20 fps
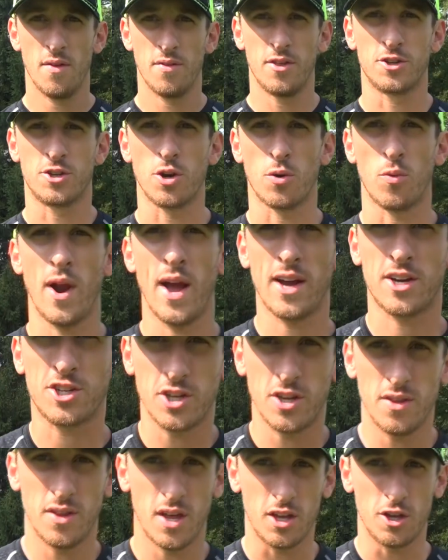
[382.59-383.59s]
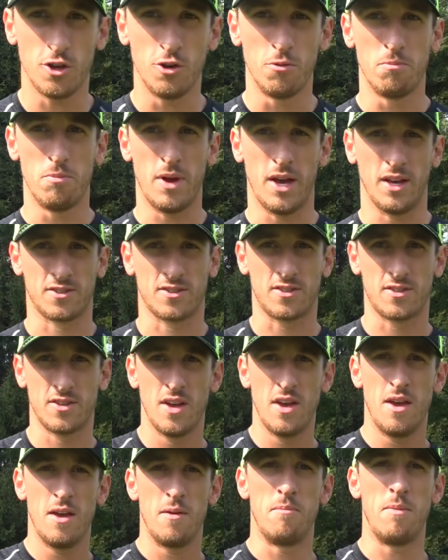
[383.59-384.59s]
the direction that you missed.
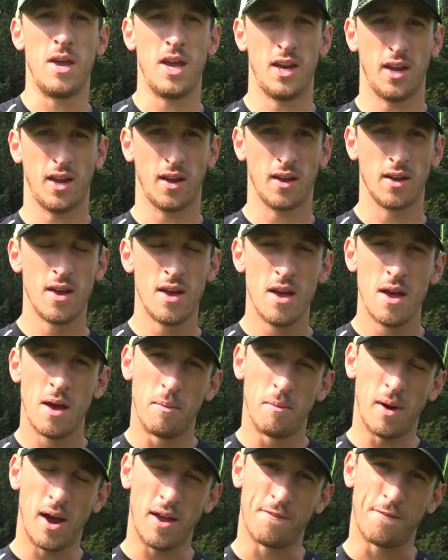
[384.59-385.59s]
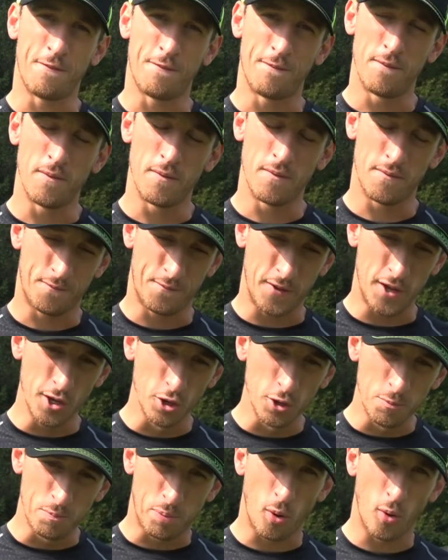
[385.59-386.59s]
Meaning, my
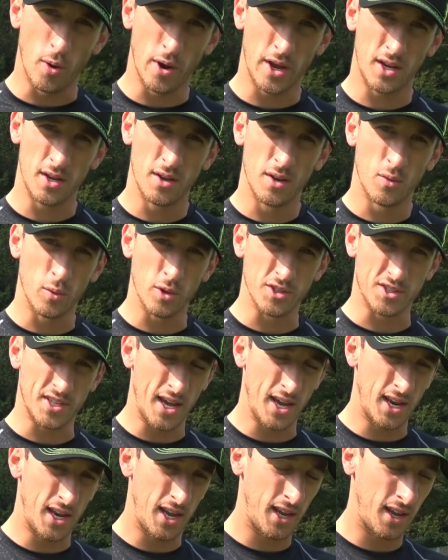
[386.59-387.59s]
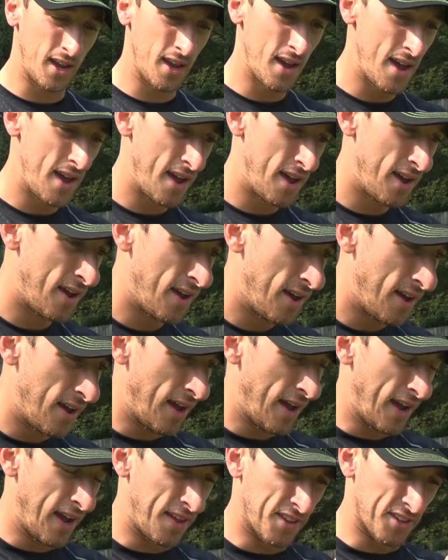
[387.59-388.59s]
field point was hitting
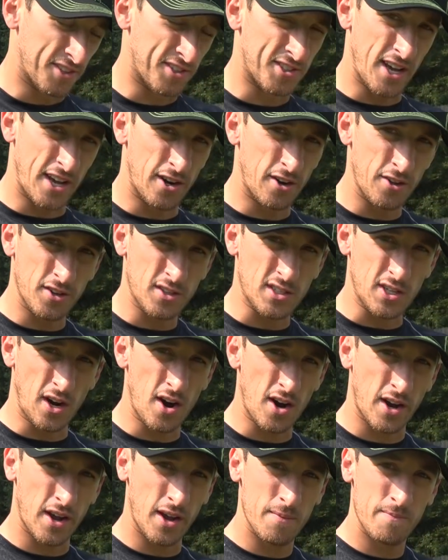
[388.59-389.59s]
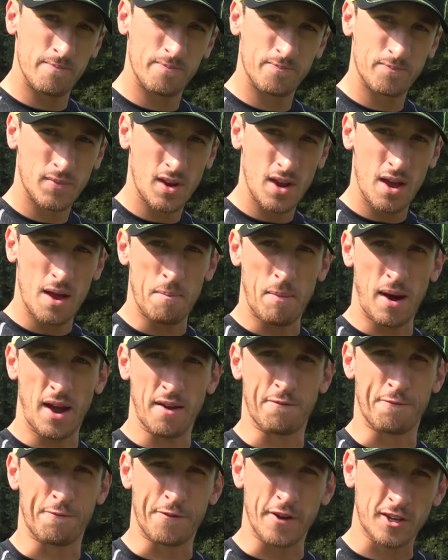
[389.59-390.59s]
in the center of the target, my
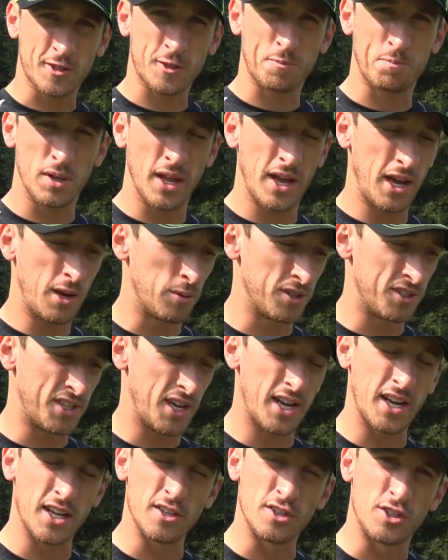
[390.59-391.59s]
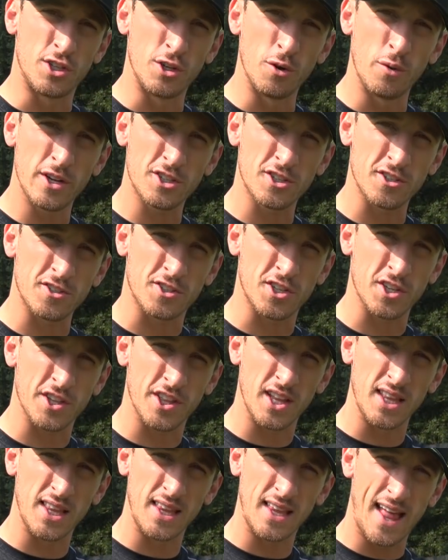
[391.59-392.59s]
fixed blade was hitting 2 inches to
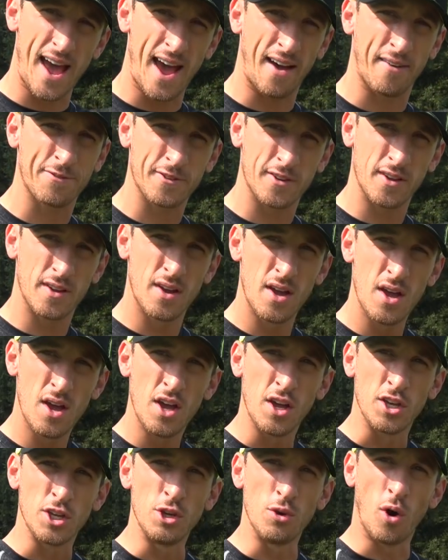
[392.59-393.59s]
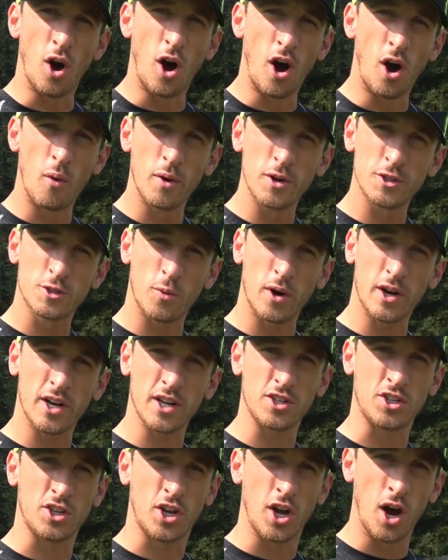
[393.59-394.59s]
the left. You always
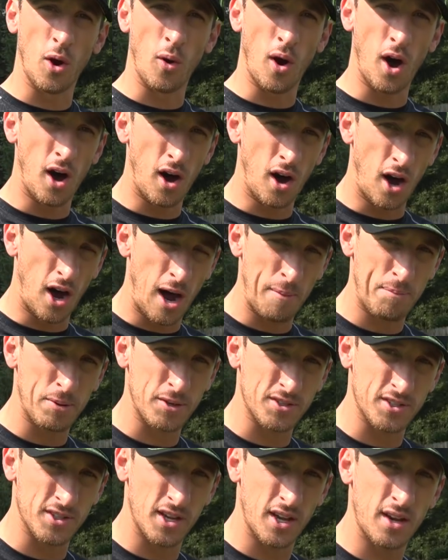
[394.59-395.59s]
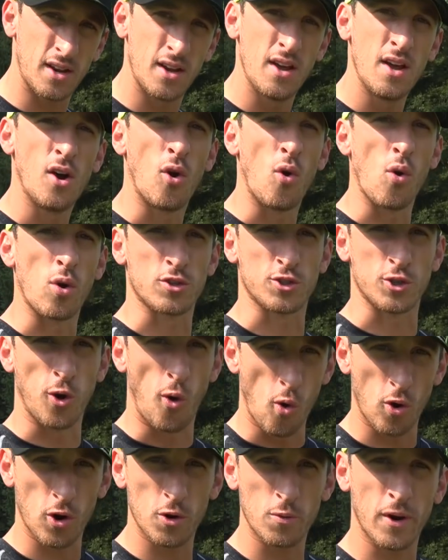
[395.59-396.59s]
wanna go opposite or
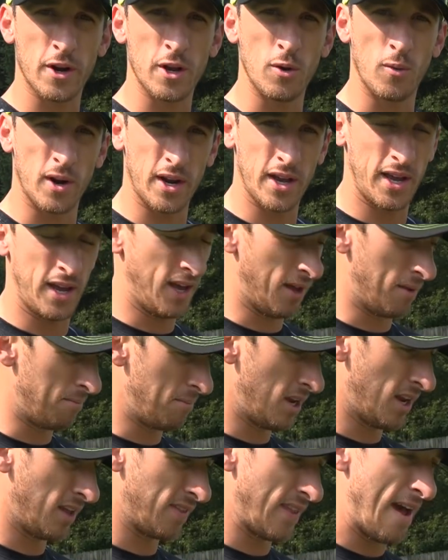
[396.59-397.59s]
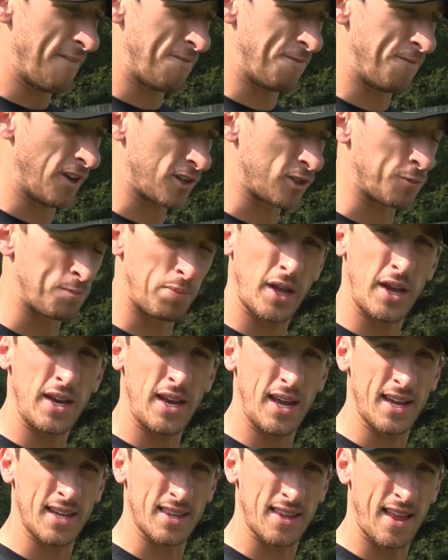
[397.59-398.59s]
toward where you wanna hit. Meaning that fixed blade
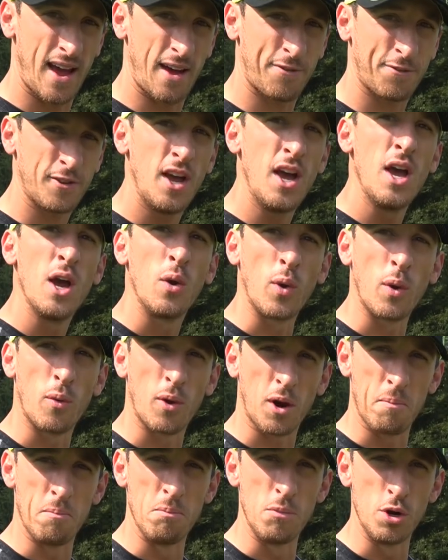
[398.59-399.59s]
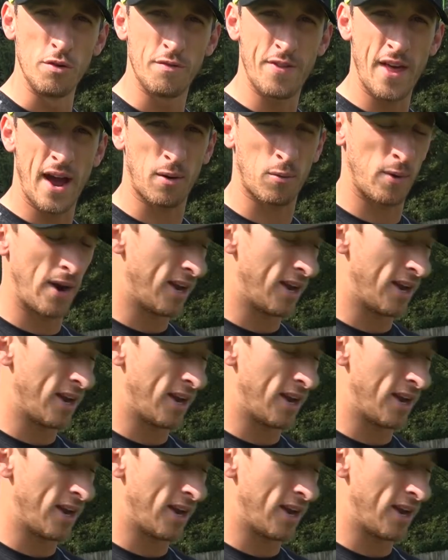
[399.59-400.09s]
hit left, we wanna move that